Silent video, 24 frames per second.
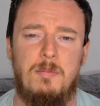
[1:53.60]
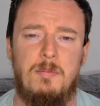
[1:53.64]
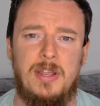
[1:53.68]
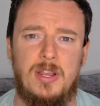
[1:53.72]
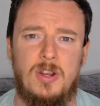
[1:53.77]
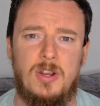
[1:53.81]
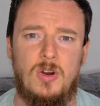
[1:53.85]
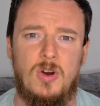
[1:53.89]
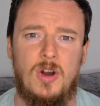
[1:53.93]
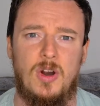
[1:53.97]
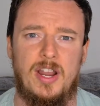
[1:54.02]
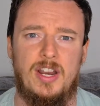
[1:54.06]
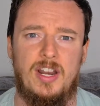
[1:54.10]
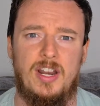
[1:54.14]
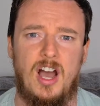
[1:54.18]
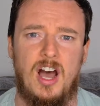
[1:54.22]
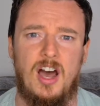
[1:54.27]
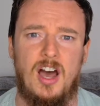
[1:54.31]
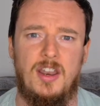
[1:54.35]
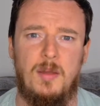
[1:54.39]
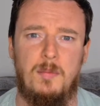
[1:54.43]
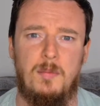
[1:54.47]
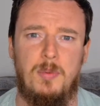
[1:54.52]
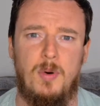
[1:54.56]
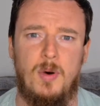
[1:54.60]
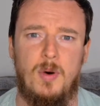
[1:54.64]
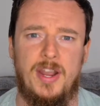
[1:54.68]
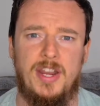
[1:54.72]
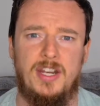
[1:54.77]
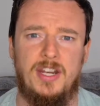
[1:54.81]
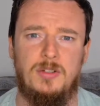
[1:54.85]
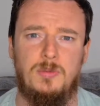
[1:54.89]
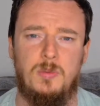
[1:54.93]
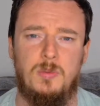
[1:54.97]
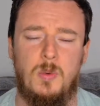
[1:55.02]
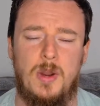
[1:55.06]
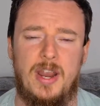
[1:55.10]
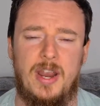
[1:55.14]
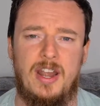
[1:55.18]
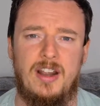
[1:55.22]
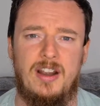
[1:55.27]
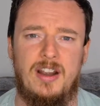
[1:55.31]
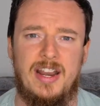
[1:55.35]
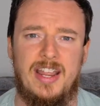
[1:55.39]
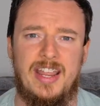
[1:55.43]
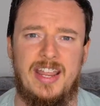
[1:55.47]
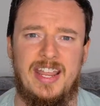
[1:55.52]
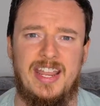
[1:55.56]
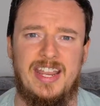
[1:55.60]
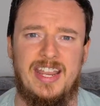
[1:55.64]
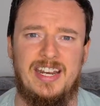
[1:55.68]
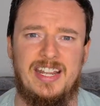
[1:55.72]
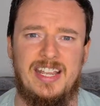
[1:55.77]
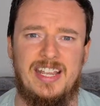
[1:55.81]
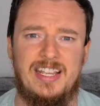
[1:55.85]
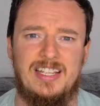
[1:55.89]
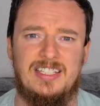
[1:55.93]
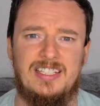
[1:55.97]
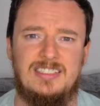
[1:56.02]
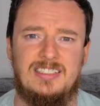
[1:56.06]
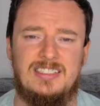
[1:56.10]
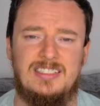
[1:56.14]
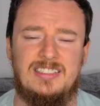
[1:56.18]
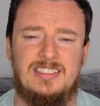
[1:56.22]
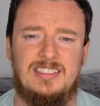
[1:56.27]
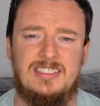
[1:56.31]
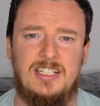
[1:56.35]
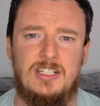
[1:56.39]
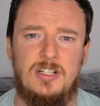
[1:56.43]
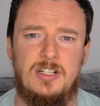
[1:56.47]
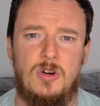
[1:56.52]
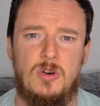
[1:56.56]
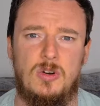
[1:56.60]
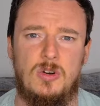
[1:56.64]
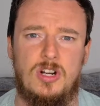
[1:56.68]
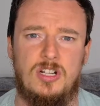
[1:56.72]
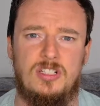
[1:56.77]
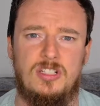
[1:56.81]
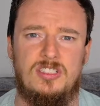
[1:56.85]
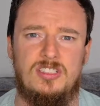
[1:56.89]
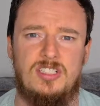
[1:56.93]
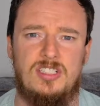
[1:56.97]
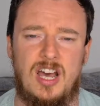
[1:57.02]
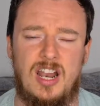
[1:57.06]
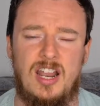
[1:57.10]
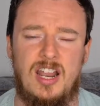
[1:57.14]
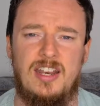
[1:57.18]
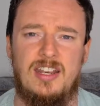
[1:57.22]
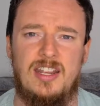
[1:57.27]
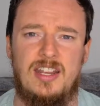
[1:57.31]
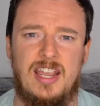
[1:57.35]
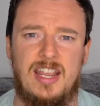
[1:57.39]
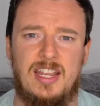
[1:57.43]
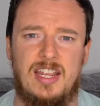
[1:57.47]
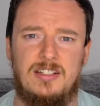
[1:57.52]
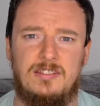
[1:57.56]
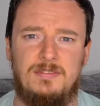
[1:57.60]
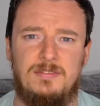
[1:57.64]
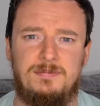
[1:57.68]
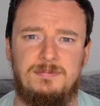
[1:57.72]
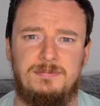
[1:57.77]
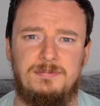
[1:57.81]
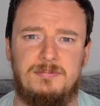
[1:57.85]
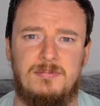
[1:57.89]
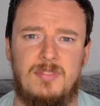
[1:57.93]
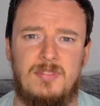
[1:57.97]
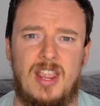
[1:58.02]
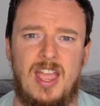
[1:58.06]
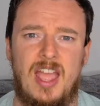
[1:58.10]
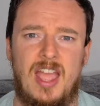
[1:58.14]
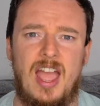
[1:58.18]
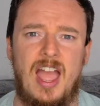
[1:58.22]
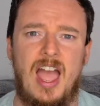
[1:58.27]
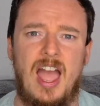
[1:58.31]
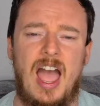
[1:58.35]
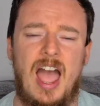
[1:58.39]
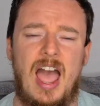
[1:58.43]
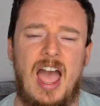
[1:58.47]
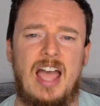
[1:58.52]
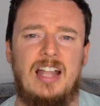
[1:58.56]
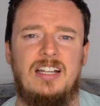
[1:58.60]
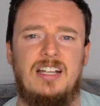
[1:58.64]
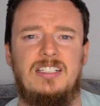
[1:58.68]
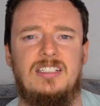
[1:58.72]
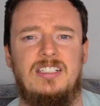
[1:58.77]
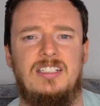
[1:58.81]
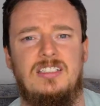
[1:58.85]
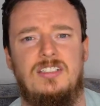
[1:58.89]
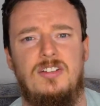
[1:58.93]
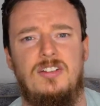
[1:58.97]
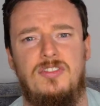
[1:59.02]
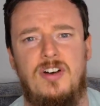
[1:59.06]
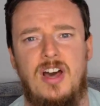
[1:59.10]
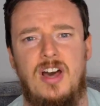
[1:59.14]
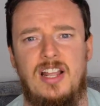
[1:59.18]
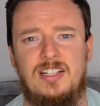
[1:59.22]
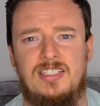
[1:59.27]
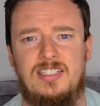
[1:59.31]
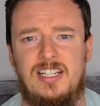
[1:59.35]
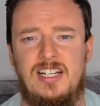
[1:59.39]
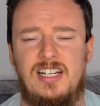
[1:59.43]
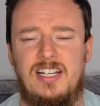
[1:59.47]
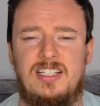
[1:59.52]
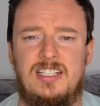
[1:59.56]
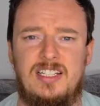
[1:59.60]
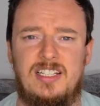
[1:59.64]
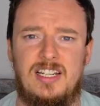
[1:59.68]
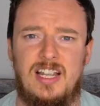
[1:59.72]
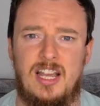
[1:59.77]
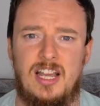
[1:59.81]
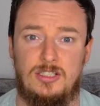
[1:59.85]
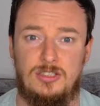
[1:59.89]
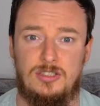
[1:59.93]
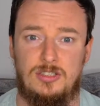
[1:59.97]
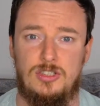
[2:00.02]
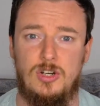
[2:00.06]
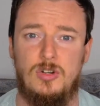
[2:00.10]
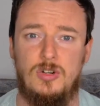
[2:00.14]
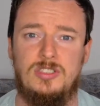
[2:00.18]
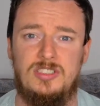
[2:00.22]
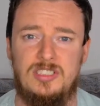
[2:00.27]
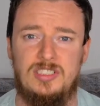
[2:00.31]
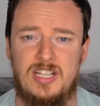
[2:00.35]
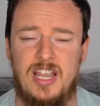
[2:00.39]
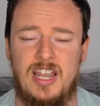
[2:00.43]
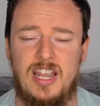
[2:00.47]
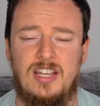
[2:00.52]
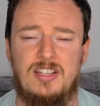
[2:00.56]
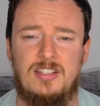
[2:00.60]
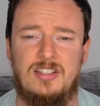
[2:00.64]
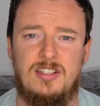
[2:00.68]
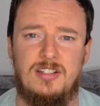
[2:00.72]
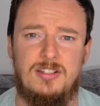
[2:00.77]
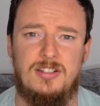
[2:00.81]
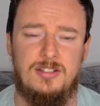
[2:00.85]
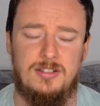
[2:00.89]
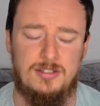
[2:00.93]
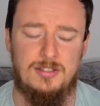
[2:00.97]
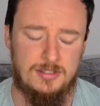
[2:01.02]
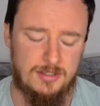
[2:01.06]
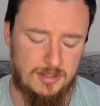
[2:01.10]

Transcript: Bitcoin on a point where it is, consolidating, and the volatility associated